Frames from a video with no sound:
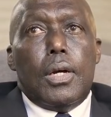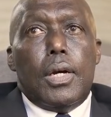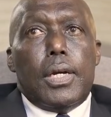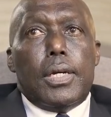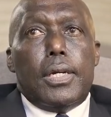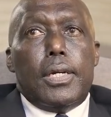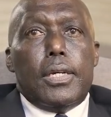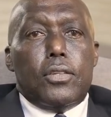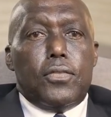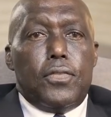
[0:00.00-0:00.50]
I
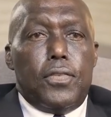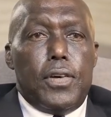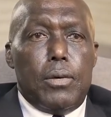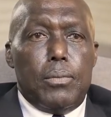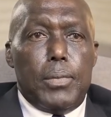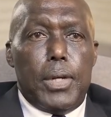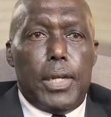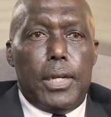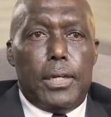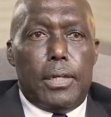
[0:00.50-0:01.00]
guess
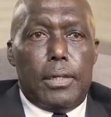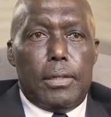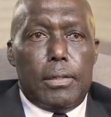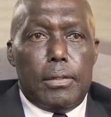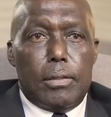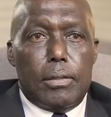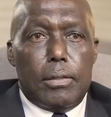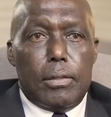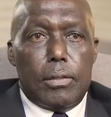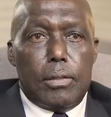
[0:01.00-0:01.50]
family,
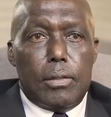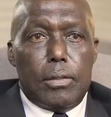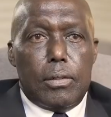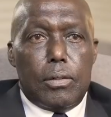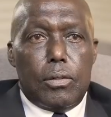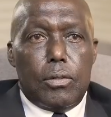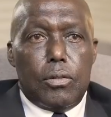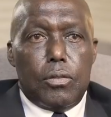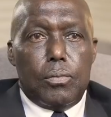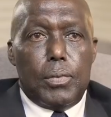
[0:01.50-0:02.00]

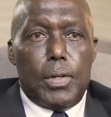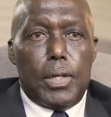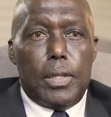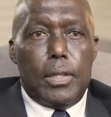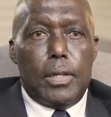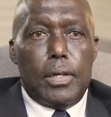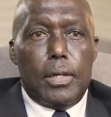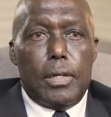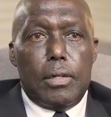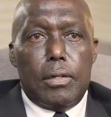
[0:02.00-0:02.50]
because by
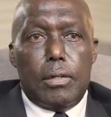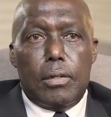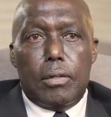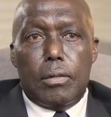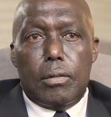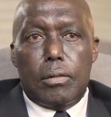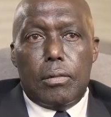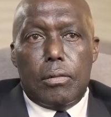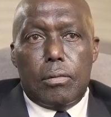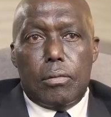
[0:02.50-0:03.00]

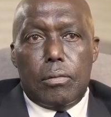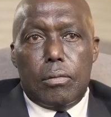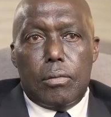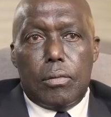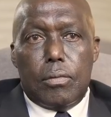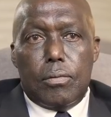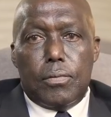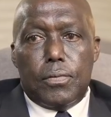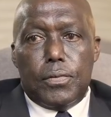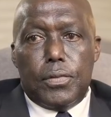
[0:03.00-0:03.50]
then,
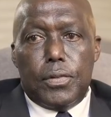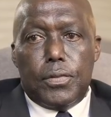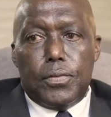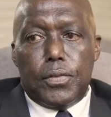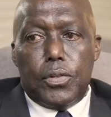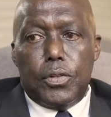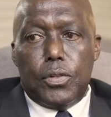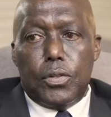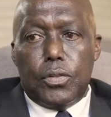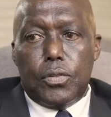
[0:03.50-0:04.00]
of,
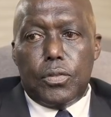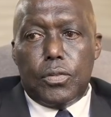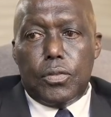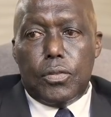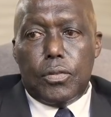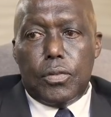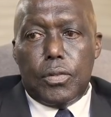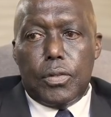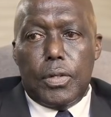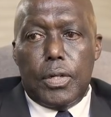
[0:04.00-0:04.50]
of
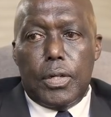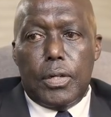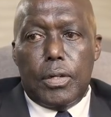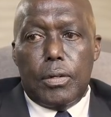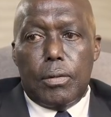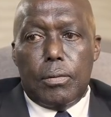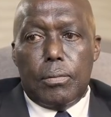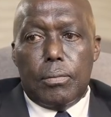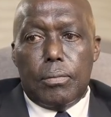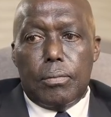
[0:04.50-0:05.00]
course,
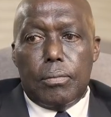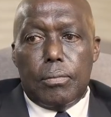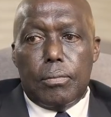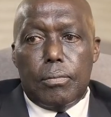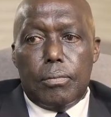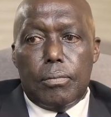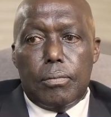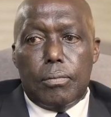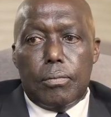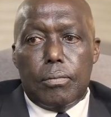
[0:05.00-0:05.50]
um,
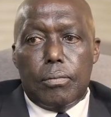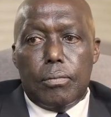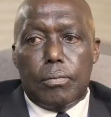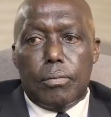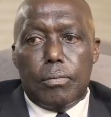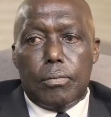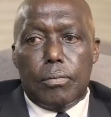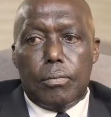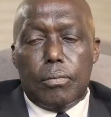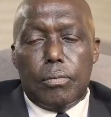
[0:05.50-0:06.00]

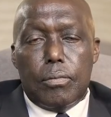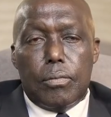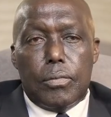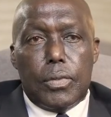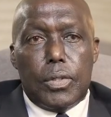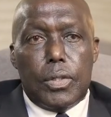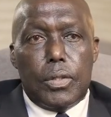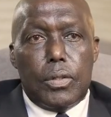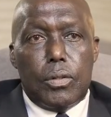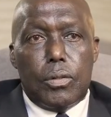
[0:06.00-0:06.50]

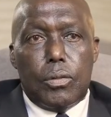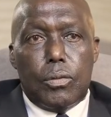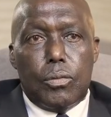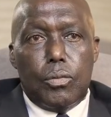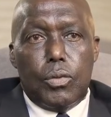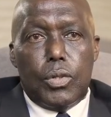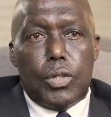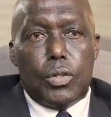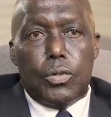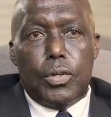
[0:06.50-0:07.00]
you know,
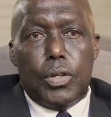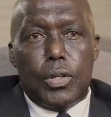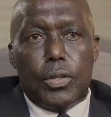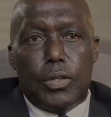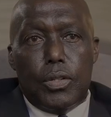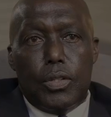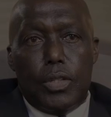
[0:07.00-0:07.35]
we were together.